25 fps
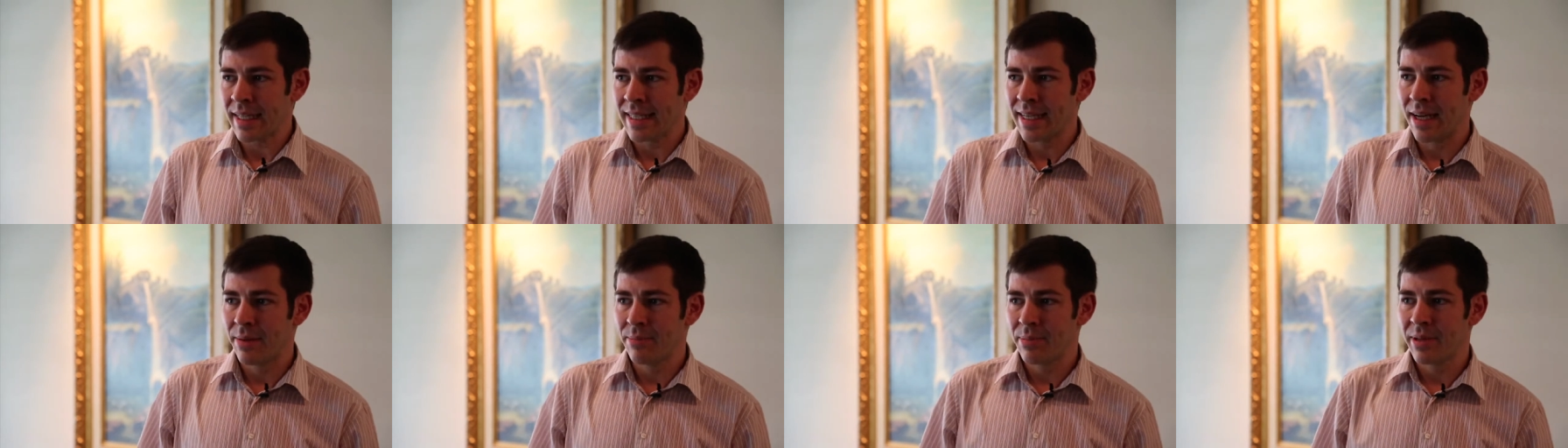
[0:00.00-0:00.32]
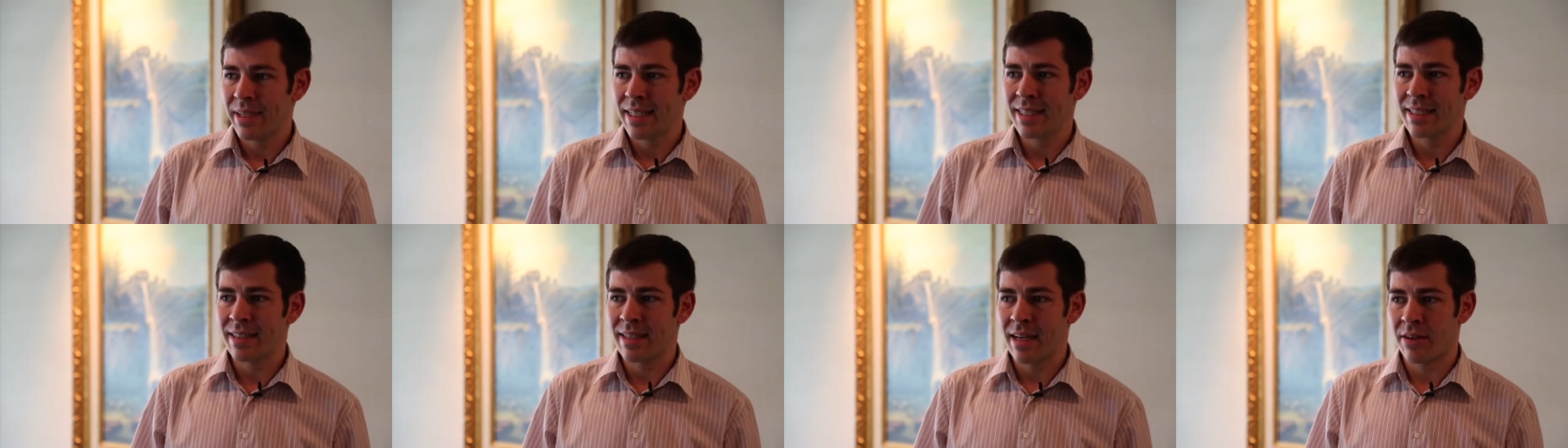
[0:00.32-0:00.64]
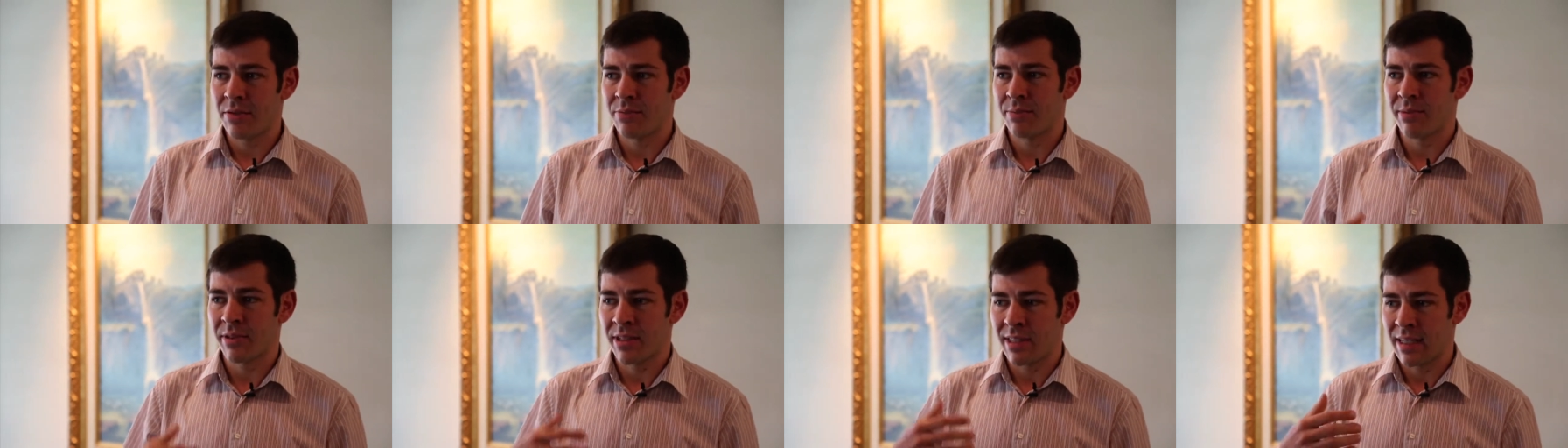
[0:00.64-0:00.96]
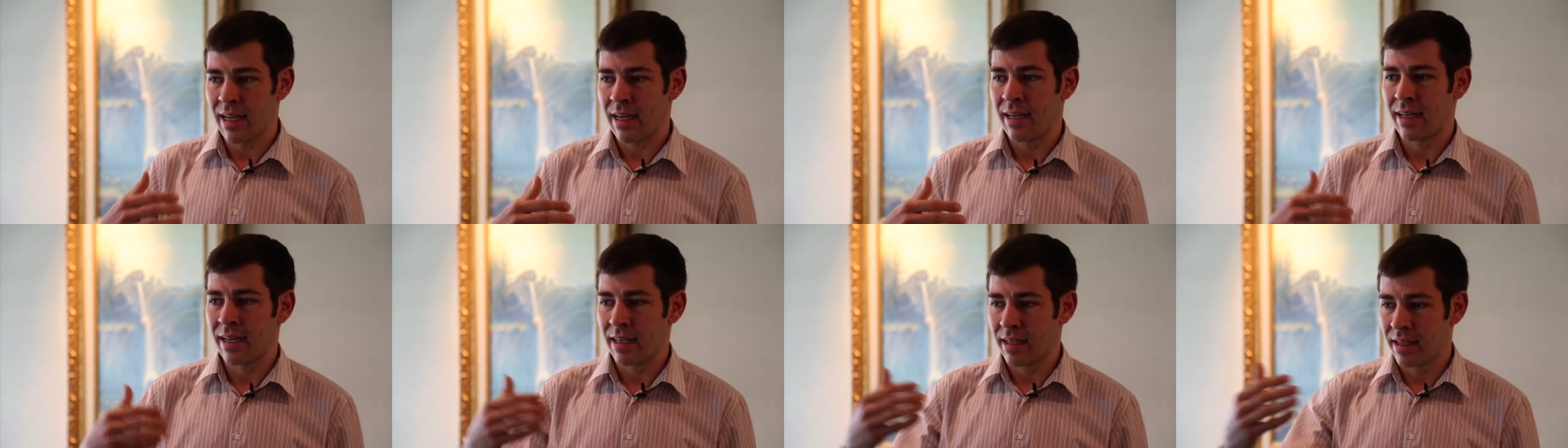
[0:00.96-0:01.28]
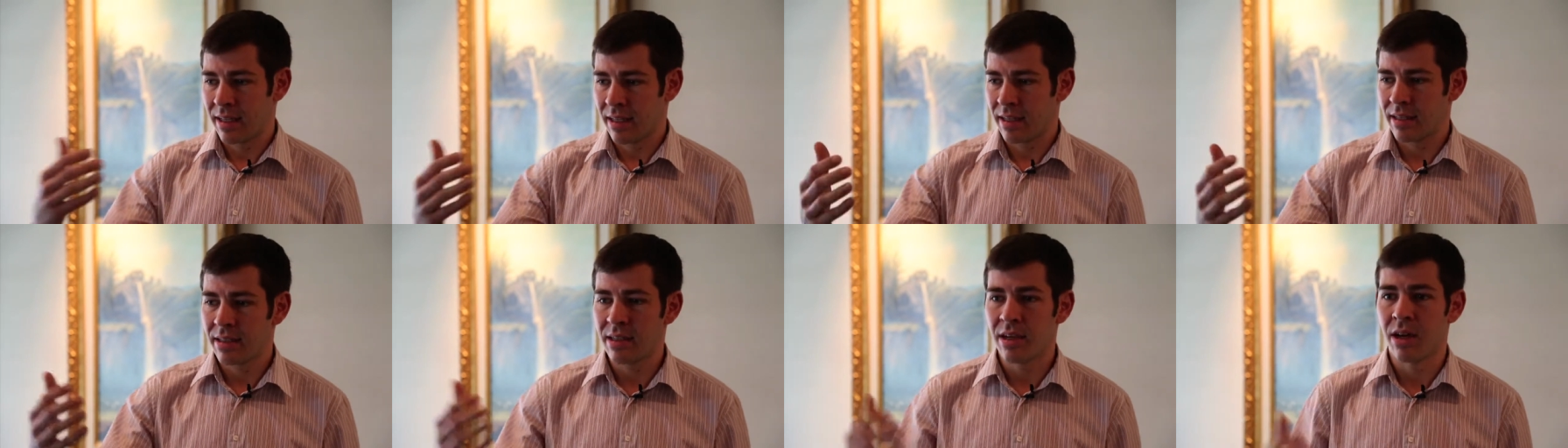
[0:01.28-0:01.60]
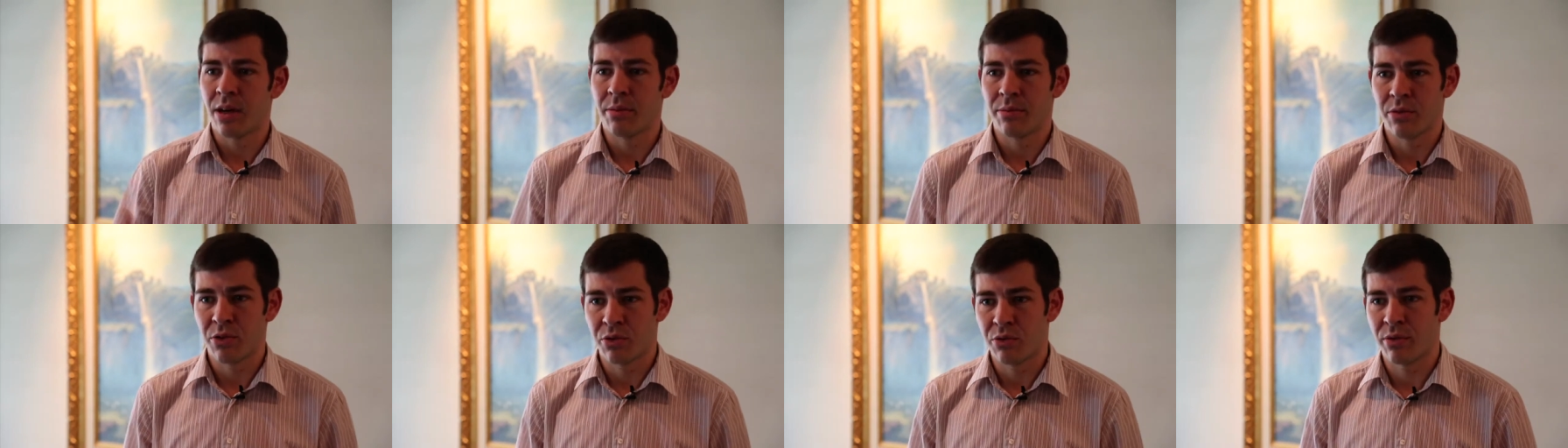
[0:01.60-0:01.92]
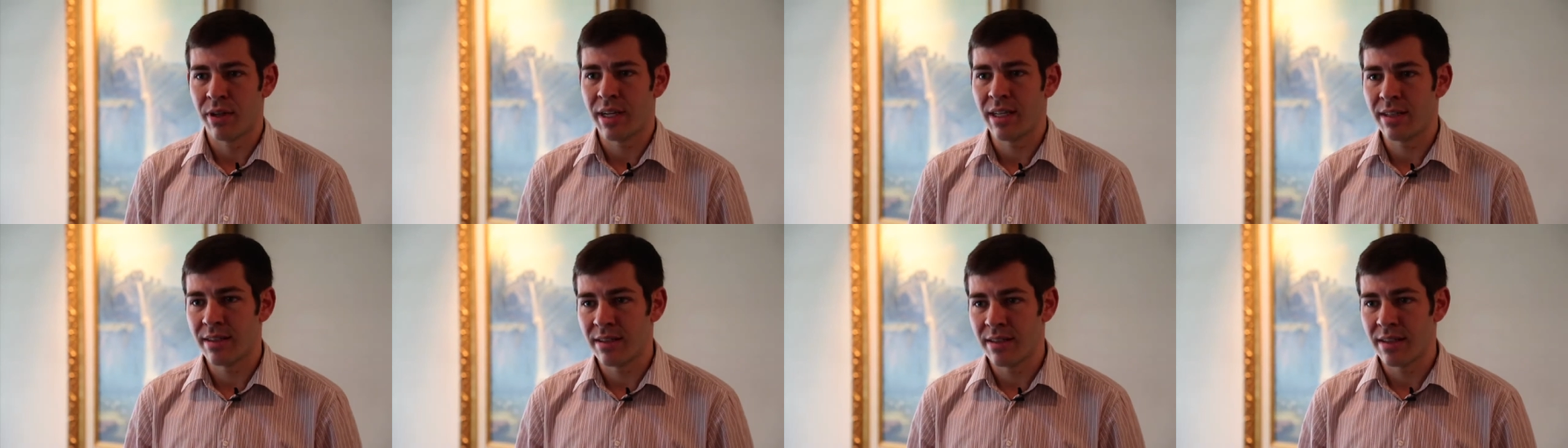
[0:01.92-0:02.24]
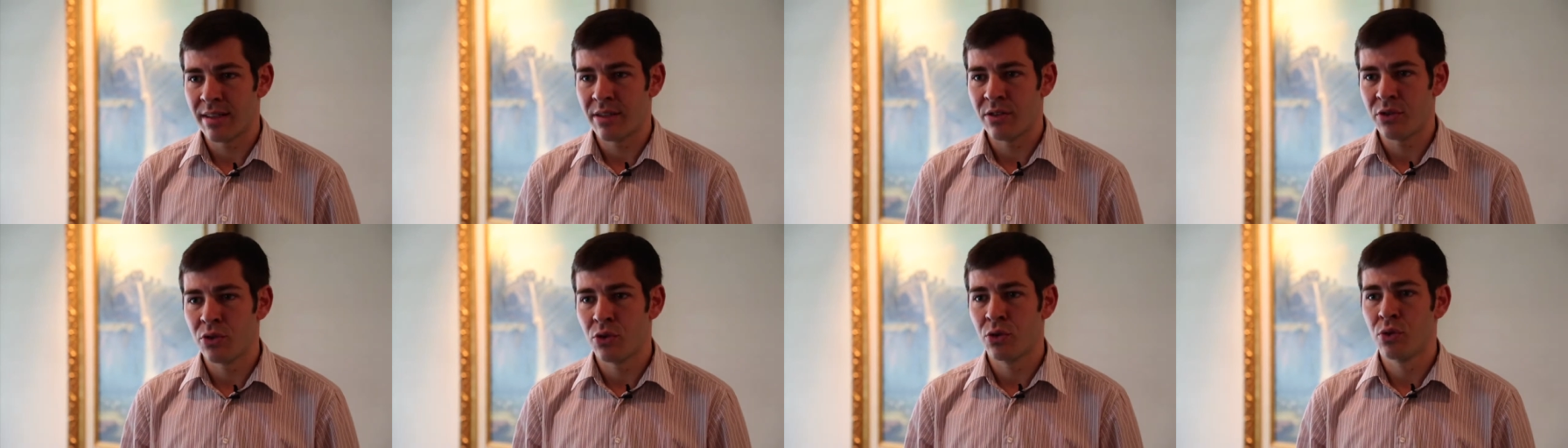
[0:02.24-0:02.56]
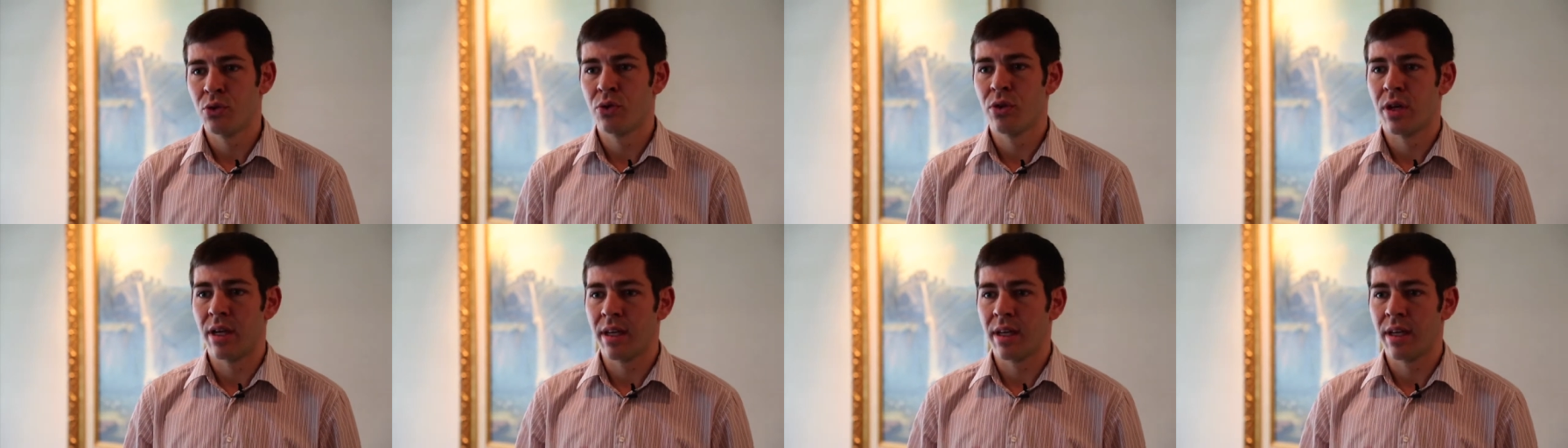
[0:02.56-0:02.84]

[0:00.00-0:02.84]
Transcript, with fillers: companies have been selling carbon credits into,